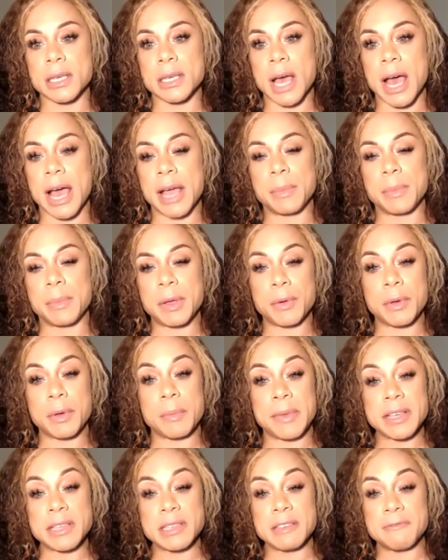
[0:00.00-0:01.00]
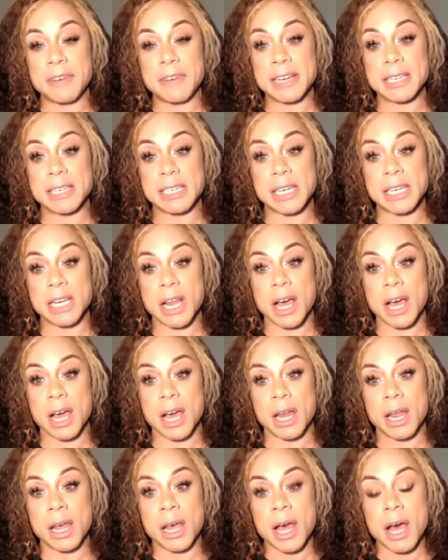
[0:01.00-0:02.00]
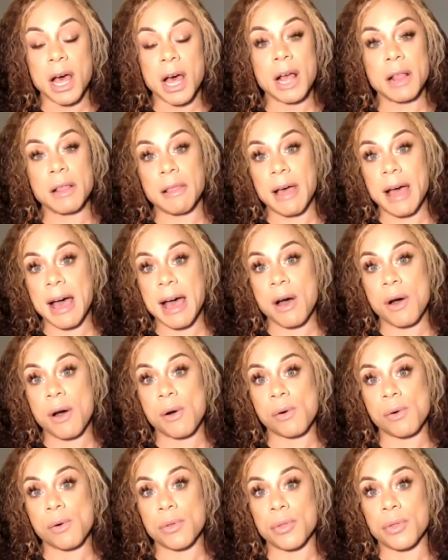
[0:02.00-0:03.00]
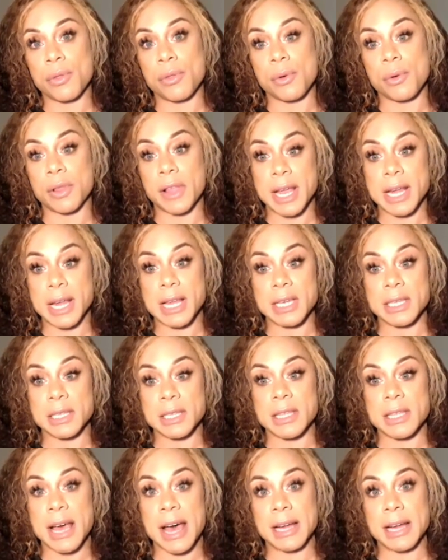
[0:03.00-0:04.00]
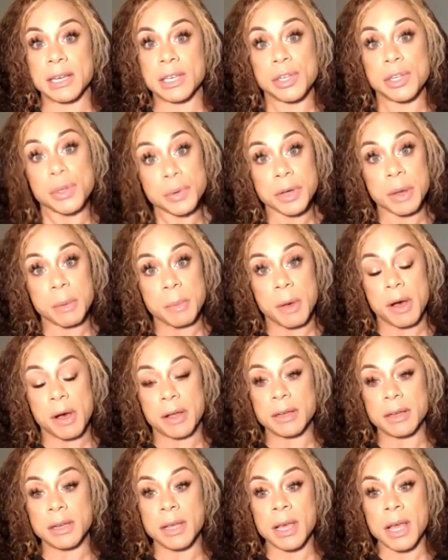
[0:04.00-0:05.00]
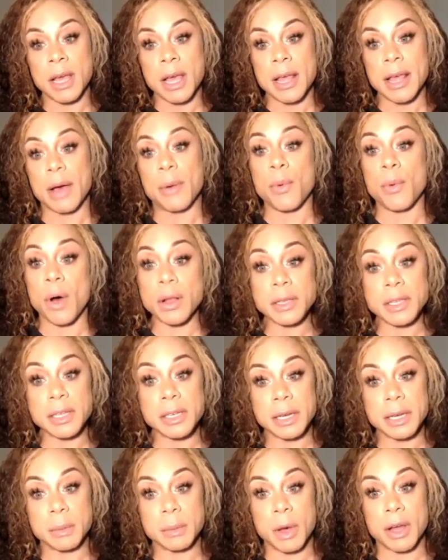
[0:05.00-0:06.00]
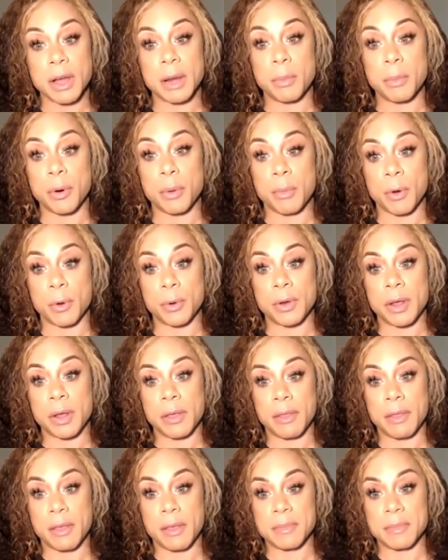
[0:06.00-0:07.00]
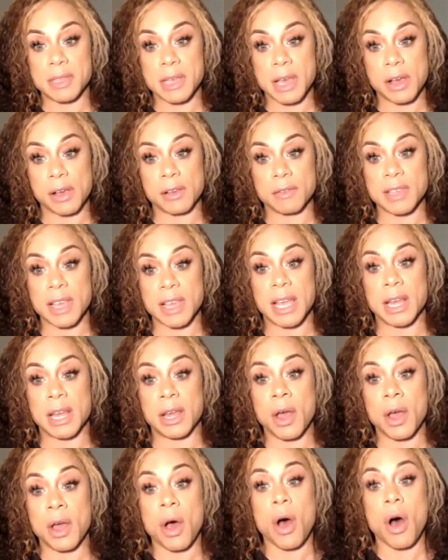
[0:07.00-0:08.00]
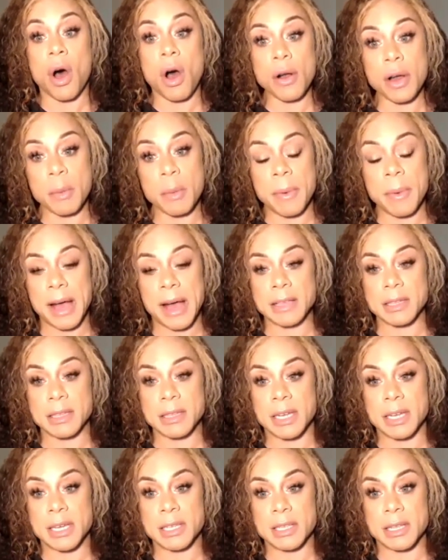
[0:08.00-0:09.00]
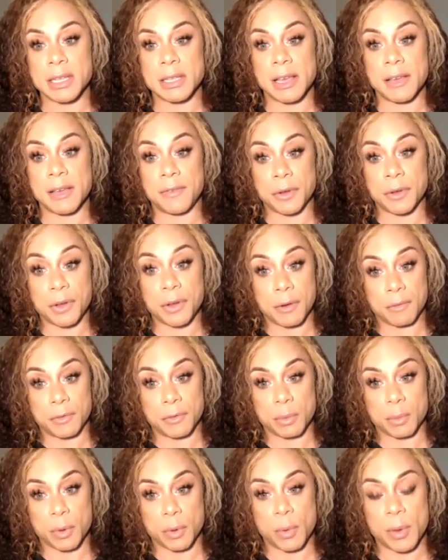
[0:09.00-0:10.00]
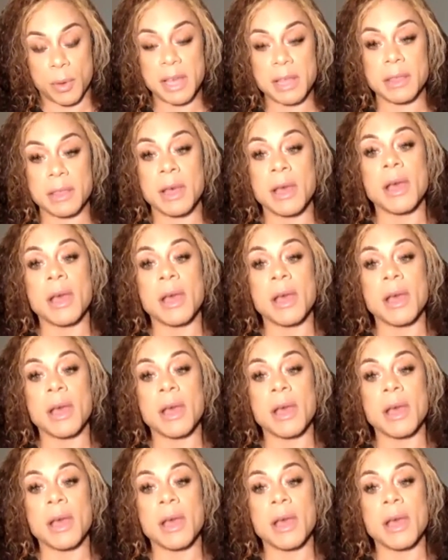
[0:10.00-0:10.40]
I'd be remiss if I did not allow the ladies that do come on, I want to come on and promote themselves in all capacities that they feel comfortable with,